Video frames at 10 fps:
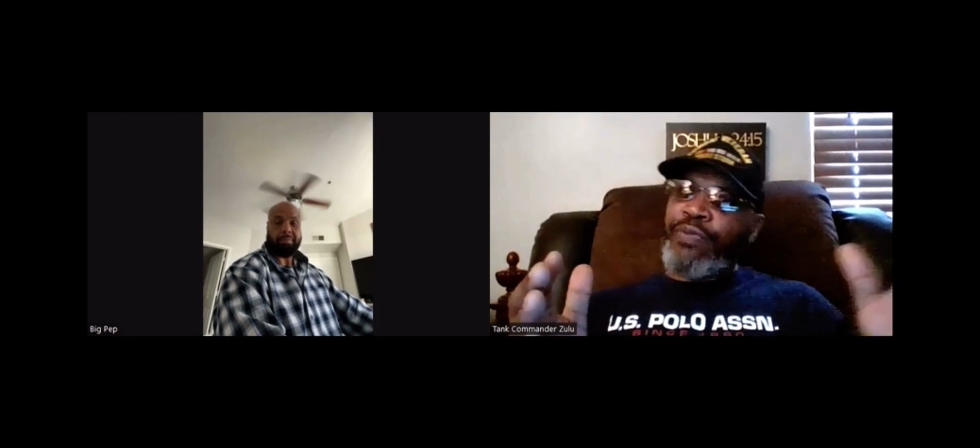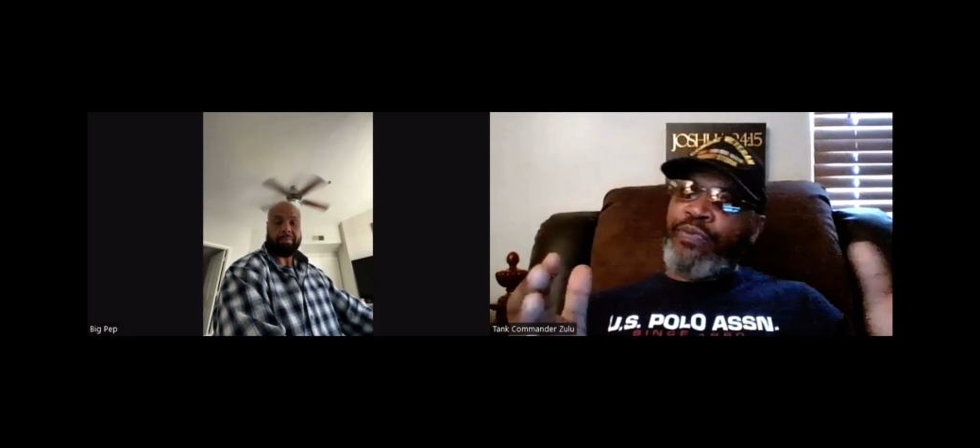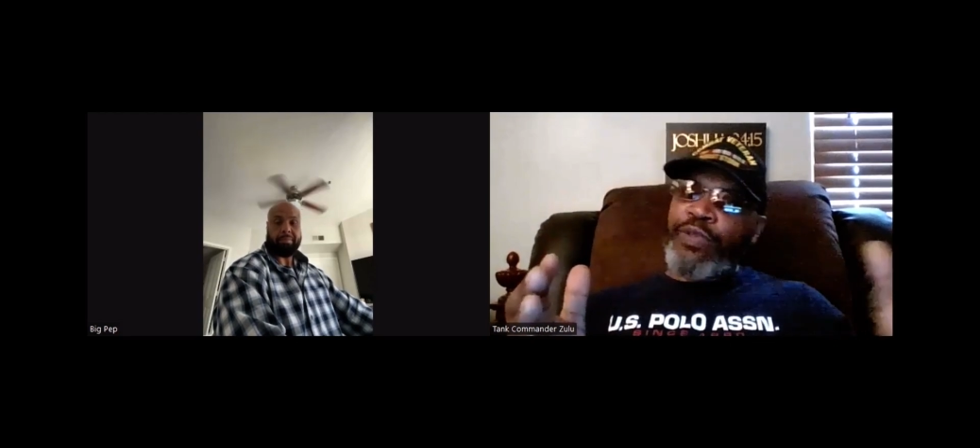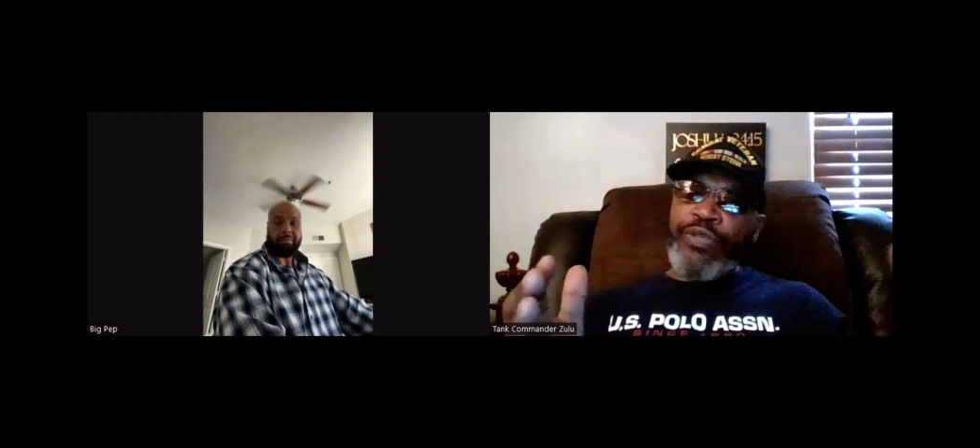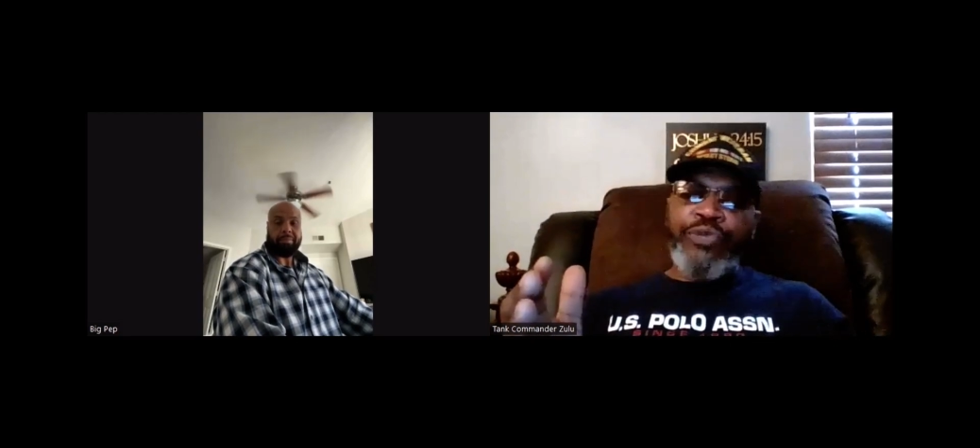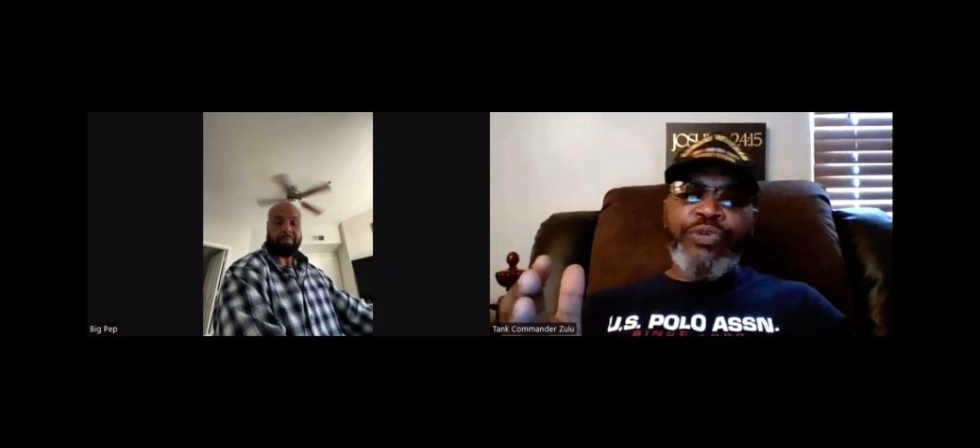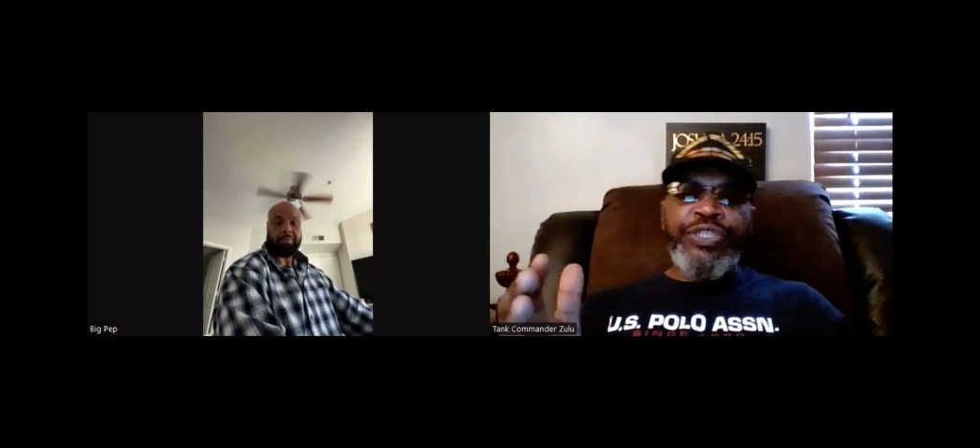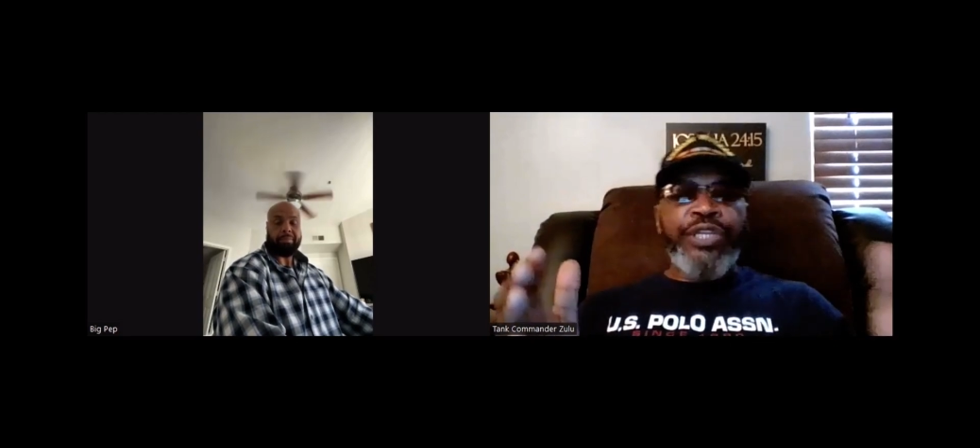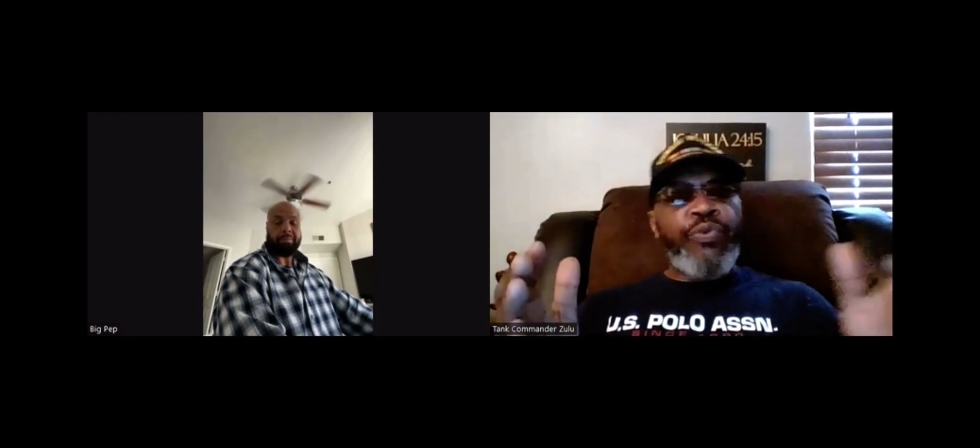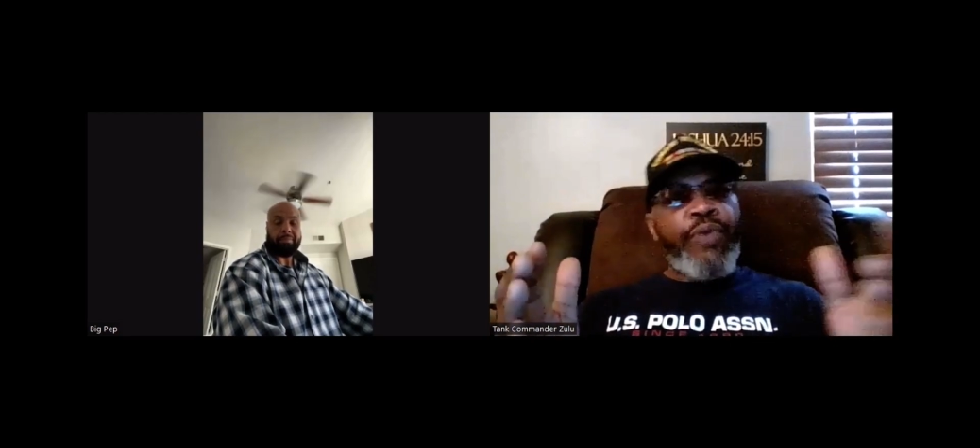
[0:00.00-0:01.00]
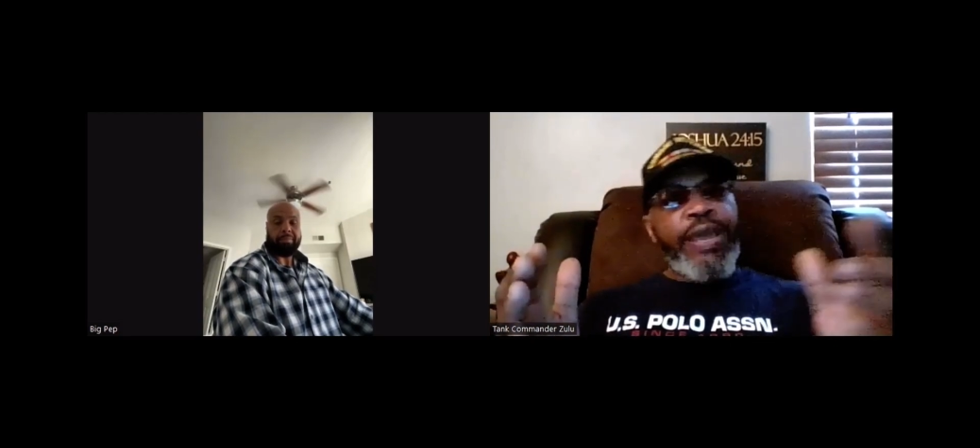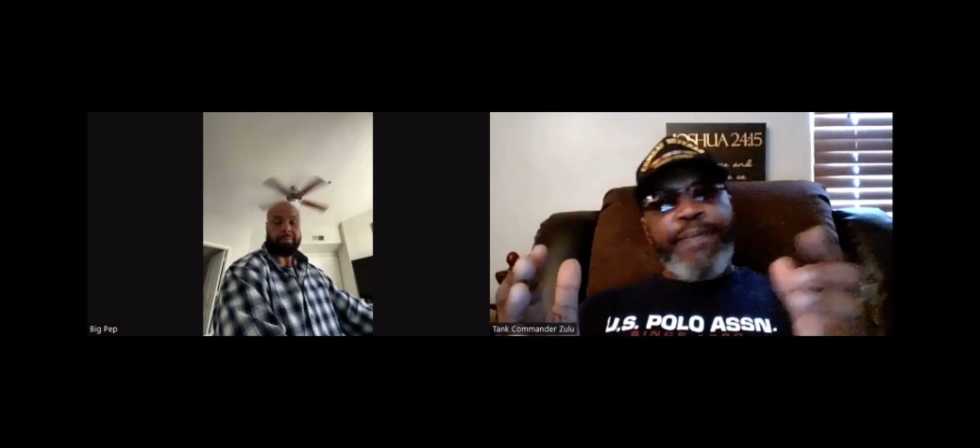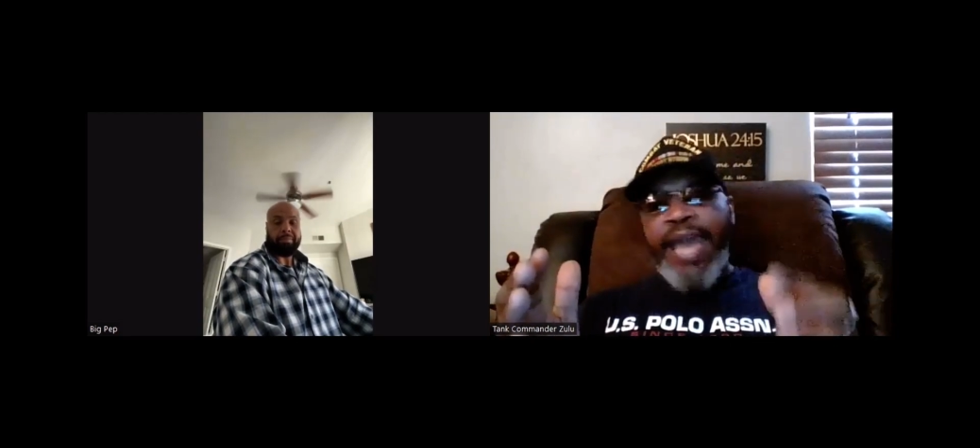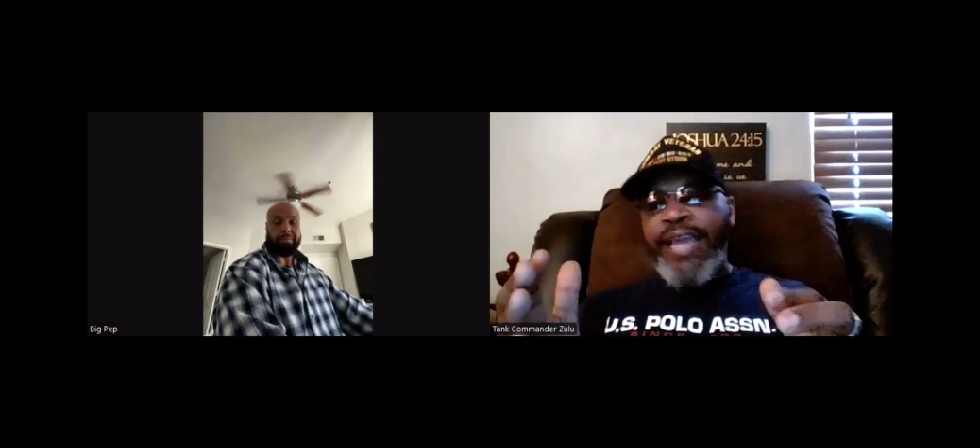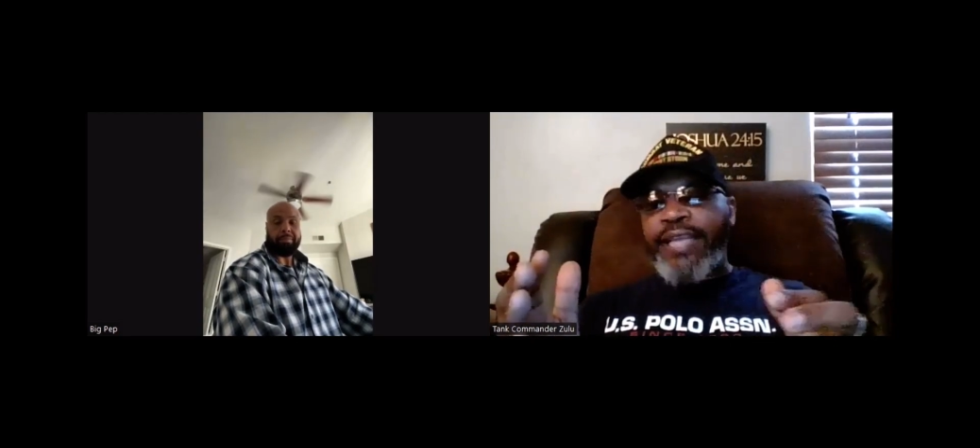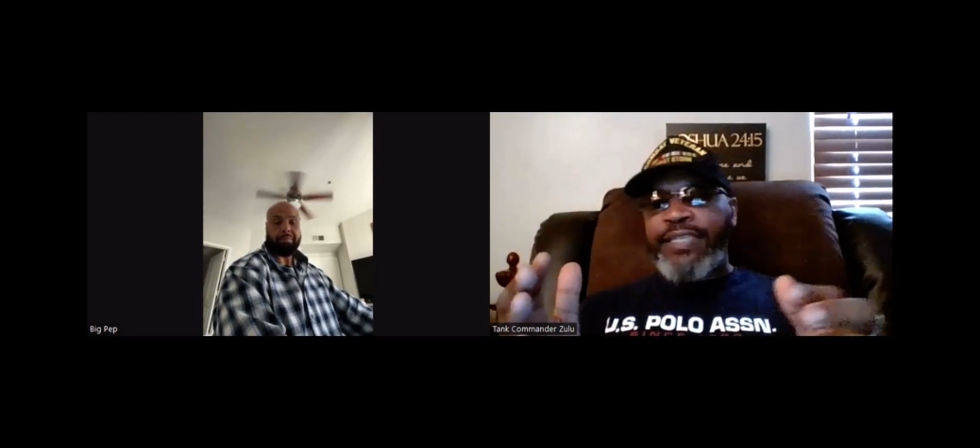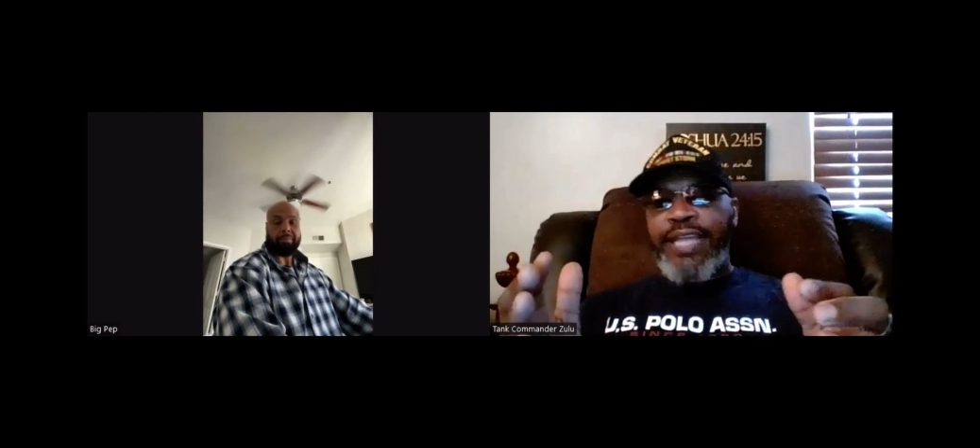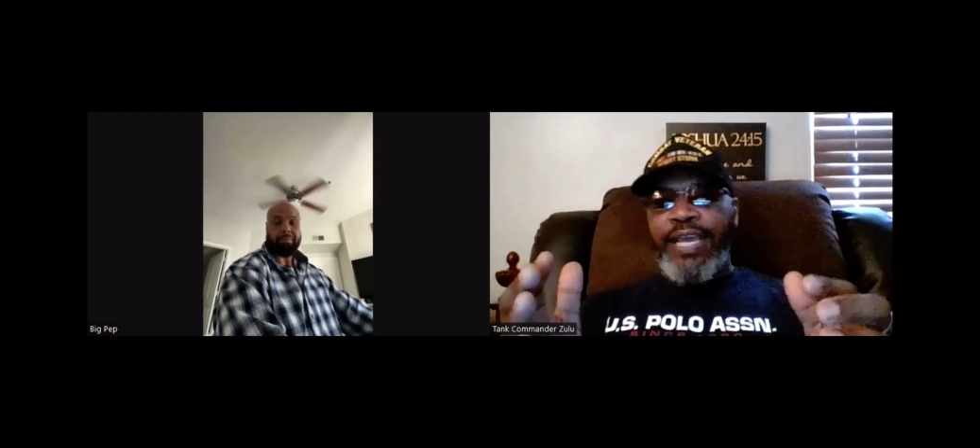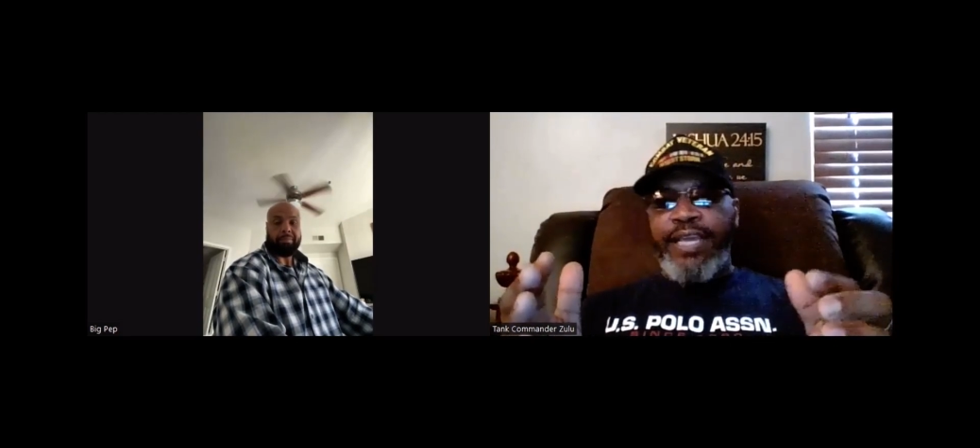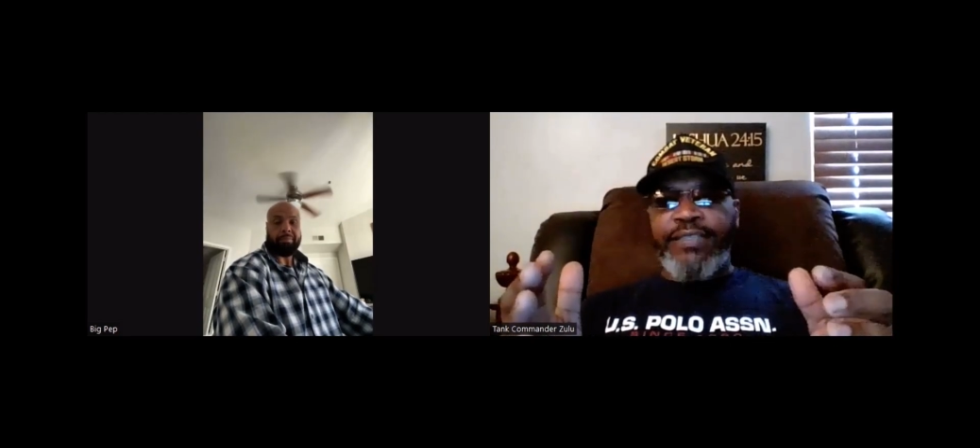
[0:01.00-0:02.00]
we knew each other way back in the
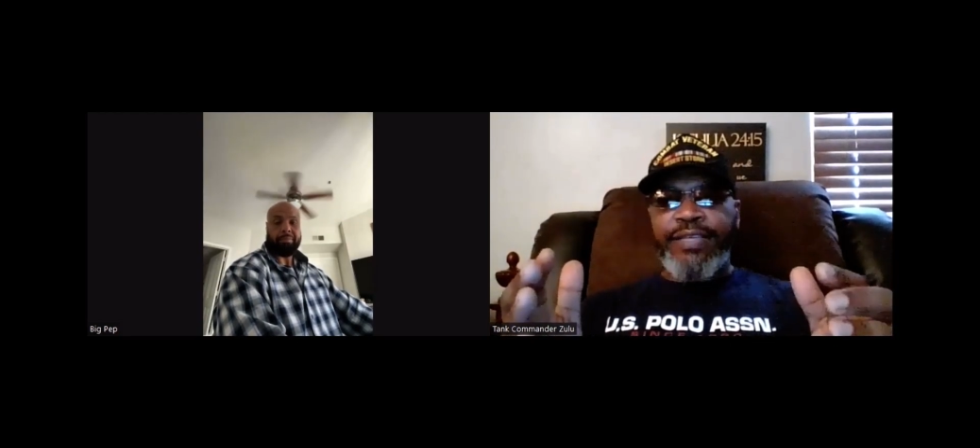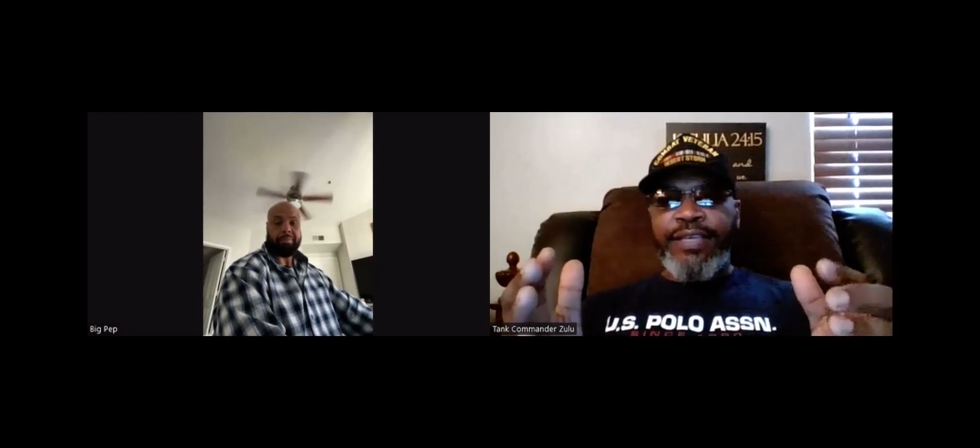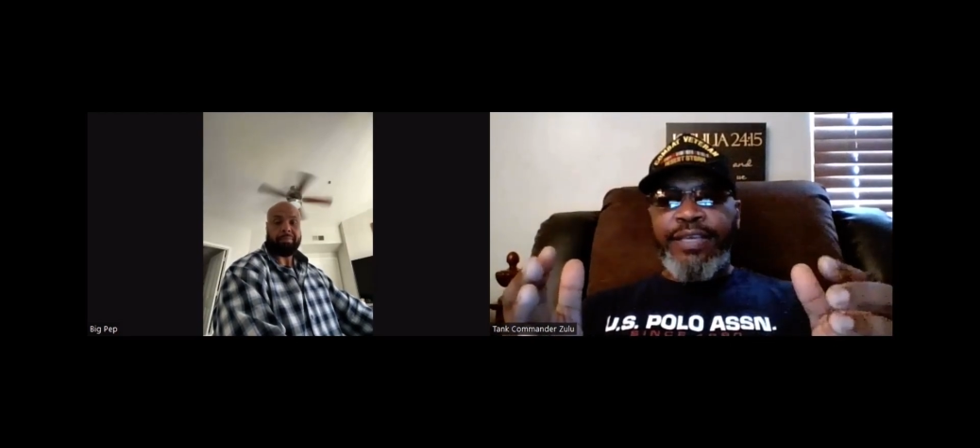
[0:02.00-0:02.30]
days.